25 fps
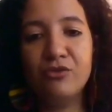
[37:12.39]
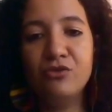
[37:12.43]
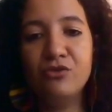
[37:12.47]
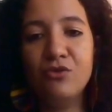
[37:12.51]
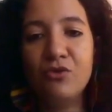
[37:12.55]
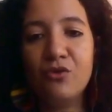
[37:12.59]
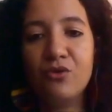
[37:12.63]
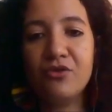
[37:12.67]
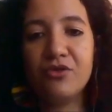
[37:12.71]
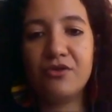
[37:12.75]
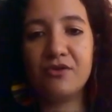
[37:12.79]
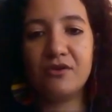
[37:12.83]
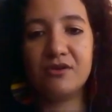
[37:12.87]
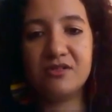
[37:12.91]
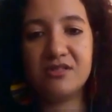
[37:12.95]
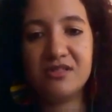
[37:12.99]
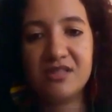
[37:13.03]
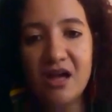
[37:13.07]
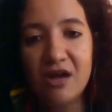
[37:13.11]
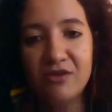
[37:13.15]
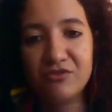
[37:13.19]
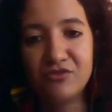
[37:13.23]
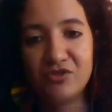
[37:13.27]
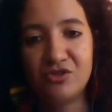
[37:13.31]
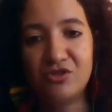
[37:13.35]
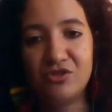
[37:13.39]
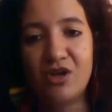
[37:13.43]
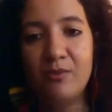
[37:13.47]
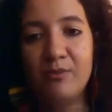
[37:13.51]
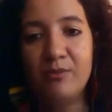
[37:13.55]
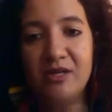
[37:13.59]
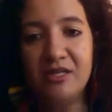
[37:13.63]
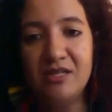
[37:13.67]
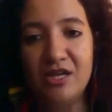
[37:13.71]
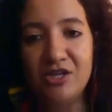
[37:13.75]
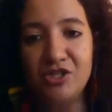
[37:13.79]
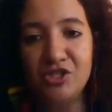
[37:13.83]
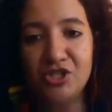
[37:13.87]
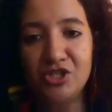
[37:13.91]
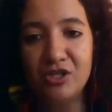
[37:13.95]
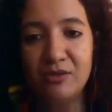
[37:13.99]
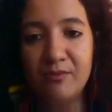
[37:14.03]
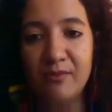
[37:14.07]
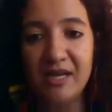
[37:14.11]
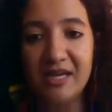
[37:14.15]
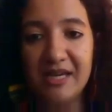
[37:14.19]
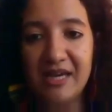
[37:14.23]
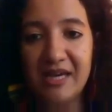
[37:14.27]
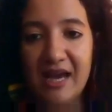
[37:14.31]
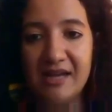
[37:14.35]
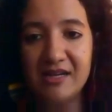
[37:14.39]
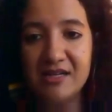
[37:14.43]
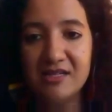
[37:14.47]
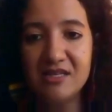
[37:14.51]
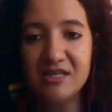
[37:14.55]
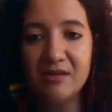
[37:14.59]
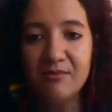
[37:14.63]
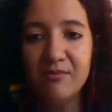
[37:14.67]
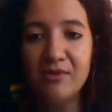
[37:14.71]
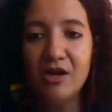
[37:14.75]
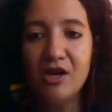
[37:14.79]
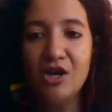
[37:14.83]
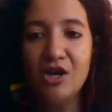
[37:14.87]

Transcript: North-South domination mechanisms